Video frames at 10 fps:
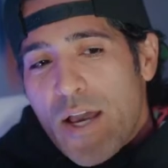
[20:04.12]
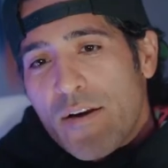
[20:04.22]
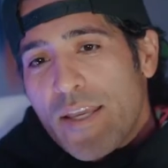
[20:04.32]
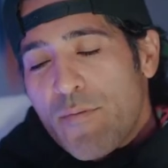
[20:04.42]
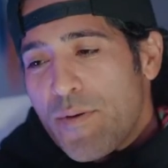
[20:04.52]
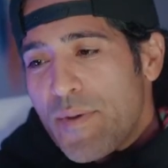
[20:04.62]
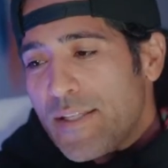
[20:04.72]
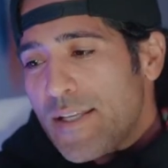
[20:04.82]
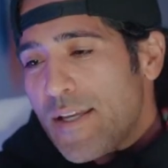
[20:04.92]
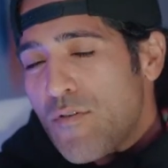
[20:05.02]
how can we
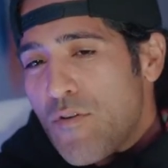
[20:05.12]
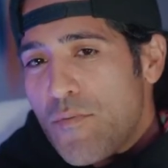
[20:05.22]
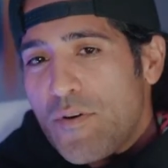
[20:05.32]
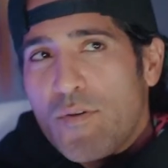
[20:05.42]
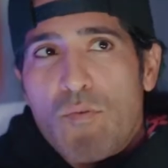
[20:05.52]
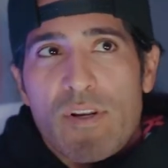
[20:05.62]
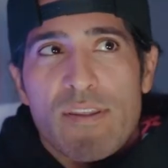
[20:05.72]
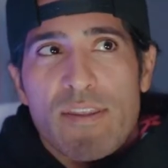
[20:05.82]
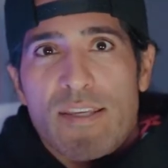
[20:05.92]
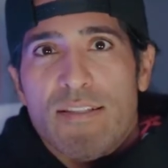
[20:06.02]
make that normal? And one of
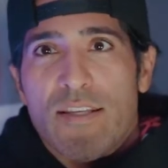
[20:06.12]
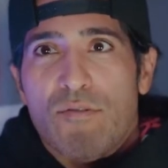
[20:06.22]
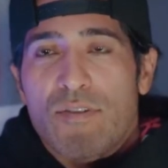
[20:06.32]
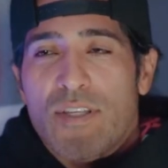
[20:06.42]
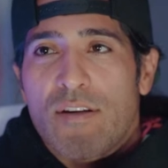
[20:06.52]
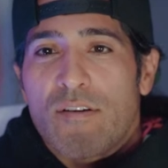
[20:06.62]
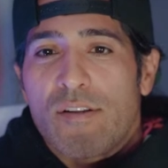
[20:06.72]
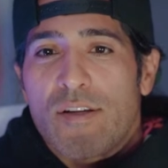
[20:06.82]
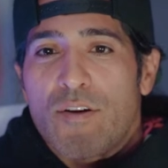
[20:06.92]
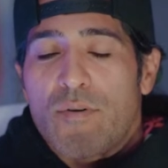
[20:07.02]
the things that you said
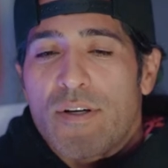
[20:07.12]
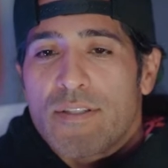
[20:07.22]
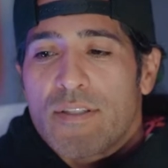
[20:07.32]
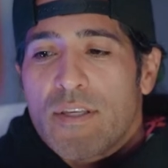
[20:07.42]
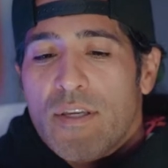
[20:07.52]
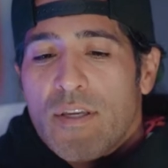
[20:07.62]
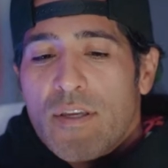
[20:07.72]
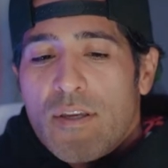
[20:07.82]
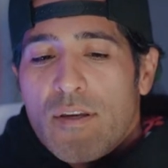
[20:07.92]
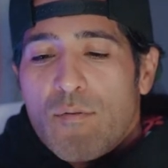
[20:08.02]
earlier was,
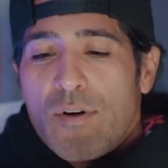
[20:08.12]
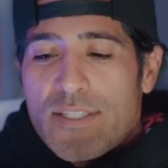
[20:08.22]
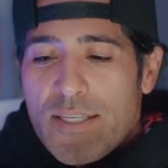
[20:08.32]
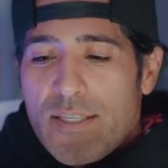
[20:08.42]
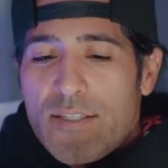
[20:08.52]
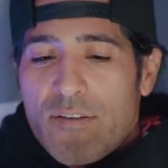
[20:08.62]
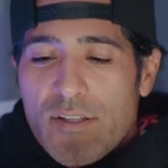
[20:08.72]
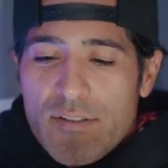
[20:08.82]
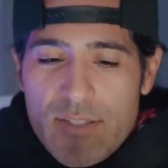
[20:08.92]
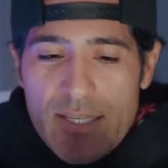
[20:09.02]
well, it's easier
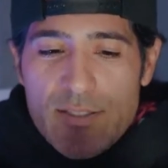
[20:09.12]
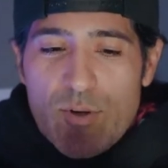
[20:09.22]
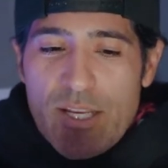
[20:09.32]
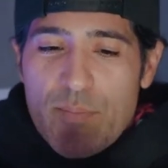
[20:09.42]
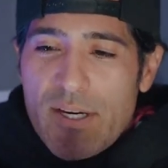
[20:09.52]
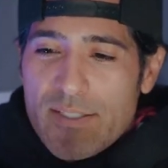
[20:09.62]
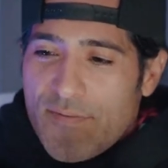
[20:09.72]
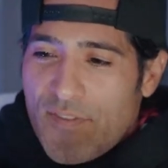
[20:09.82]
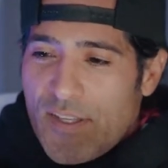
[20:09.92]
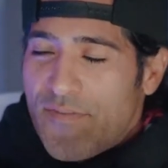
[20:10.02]
to take 20 bucks and
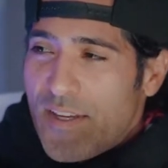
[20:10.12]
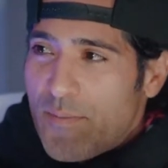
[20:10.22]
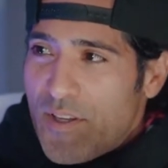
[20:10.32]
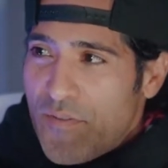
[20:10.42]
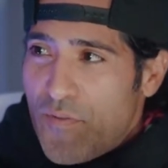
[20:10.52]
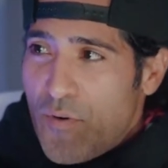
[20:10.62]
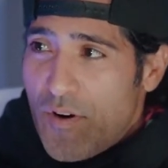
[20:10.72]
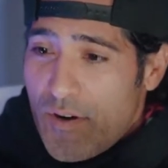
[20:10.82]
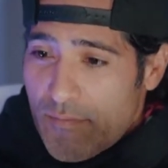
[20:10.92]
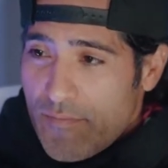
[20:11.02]
feed a family of
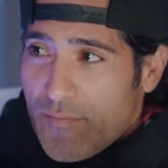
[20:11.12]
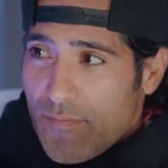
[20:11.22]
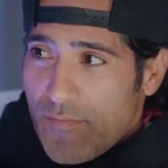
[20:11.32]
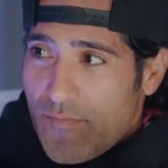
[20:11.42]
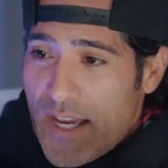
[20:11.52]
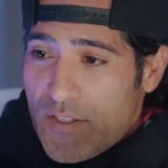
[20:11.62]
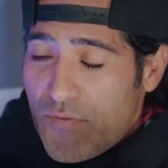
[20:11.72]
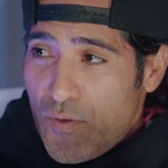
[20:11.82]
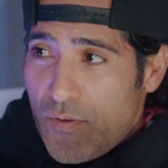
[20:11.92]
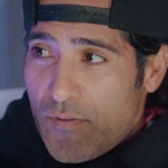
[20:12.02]
four fast
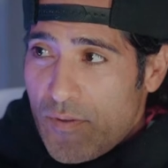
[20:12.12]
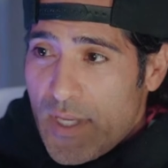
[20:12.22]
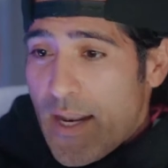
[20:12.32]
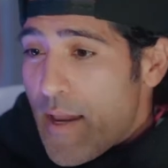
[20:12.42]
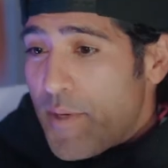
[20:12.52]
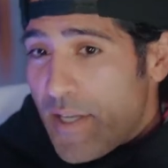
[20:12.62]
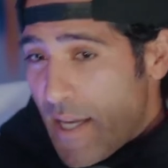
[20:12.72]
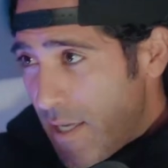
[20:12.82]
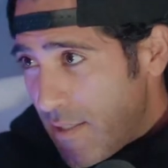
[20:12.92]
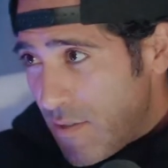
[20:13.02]
food. And I mean, I
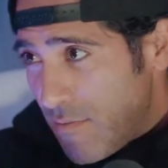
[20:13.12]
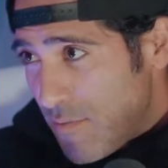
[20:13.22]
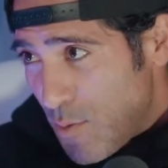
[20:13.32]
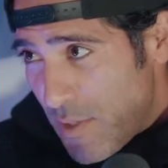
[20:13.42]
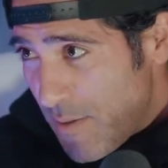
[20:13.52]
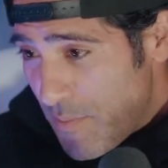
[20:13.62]
had 20